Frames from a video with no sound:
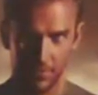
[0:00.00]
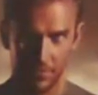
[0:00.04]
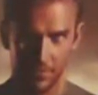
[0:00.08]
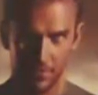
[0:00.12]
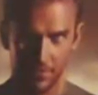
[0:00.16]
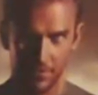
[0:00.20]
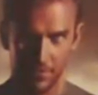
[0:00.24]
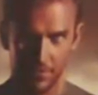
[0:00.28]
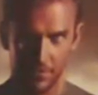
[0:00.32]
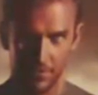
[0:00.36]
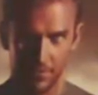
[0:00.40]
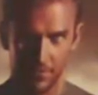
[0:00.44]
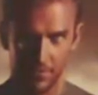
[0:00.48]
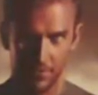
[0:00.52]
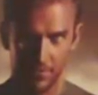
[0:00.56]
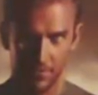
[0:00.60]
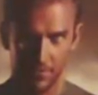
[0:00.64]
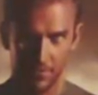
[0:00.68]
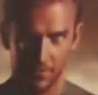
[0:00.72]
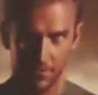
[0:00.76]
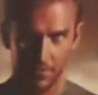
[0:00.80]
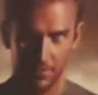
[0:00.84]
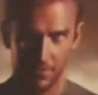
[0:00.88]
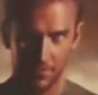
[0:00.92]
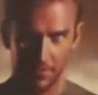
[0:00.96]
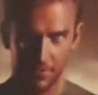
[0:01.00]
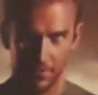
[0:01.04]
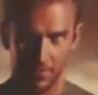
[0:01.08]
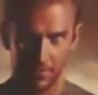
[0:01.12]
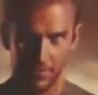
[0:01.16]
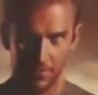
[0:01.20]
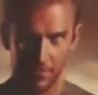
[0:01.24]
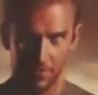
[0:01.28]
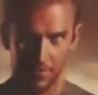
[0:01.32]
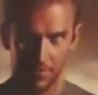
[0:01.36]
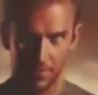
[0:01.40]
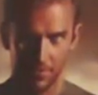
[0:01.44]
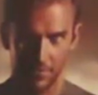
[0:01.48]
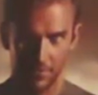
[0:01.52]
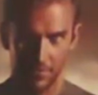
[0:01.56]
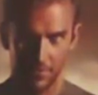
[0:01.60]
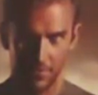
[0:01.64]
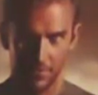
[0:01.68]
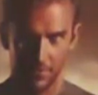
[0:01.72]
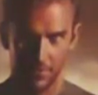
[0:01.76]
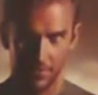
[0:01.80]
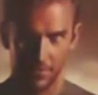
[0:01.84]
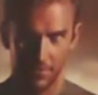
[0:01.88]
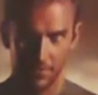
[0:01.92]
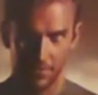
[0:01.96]

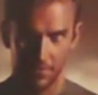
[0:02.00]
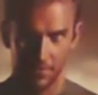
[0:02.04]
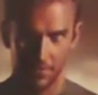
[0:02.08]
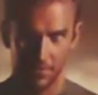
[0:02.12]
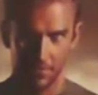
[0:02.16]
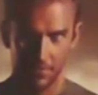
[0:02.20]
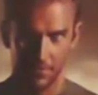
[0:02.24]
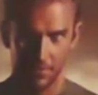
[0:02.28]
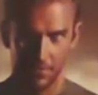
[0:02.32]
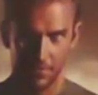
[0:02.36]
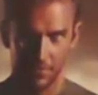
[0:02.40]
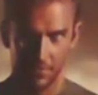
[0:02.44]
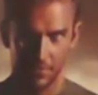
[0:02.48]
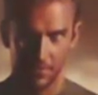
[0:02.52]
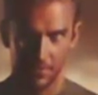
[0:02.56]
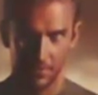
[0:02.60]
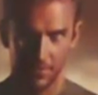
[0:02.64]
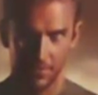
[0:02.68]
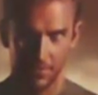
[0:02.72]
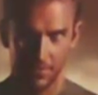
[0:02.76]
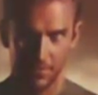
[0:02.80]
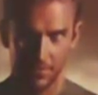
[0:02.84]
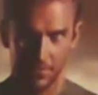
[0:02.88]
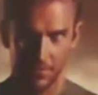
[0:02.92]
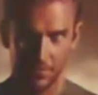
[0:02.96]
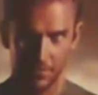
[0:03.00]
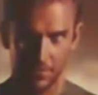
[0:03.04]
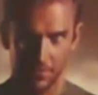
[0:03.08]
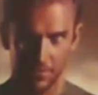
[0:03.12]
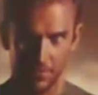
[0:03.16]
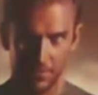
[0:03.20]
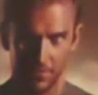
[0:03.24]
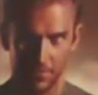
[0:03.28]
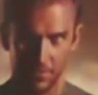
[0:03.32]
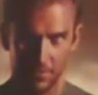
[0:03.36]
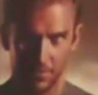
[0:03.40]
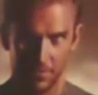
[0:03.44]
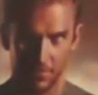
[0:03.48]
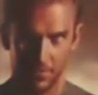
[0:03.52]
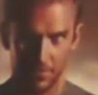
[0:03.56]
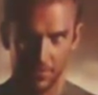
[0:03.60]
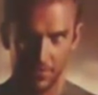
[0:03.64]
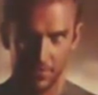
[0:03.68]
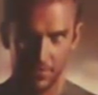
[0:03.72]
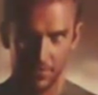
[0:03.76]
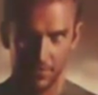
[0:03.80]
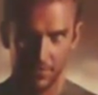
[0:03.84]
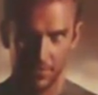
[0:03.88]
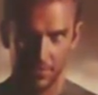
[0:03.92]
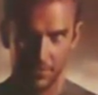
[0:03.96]

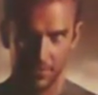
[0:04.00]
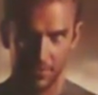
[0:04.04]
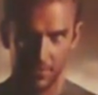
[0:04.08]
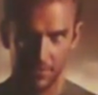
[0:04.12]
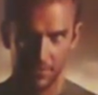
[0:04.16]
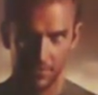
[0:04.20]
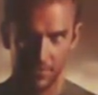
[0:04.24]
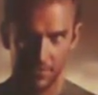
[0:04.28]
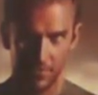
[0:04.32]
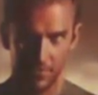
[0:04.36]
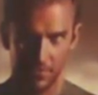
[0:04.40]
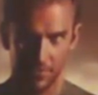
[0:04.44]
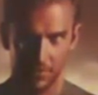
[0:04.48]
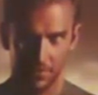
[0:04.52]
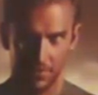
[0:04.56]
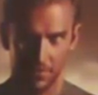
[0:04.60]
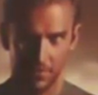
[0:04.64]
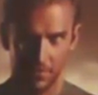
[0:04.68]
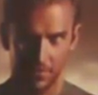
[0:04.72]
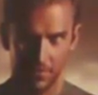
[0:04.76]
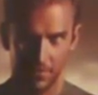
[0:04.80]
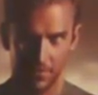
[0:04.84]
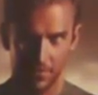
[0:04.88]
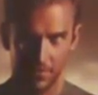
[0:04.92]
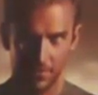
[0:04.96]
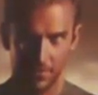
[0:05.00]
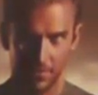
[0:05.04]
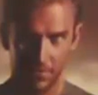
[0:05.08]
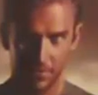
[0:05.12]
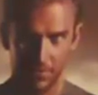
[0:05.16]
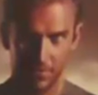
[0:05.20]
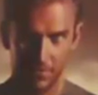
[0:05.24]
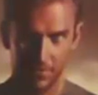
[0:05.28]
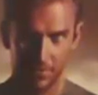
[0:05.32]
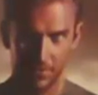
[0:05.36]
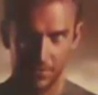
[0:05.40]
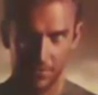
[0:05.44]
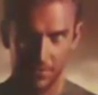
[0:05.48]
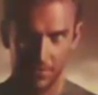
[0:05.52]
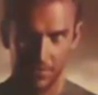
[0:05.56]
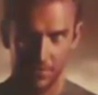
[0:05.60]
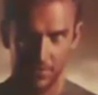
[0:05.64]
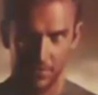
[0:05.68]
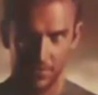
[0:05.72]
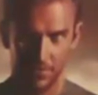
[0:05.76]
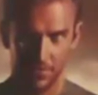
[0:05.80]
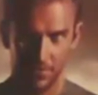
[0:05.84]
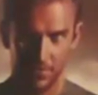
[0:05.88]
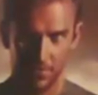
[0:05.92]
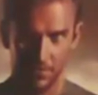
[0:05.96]

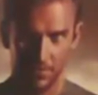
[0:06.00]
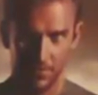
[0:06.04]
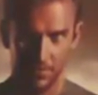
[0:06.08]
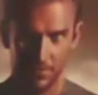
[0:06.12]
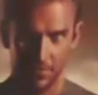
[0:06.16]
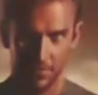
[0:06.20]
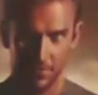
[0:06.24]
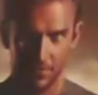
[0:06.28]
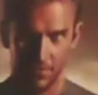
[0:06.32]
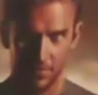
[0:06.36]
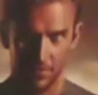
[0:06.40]
(silent)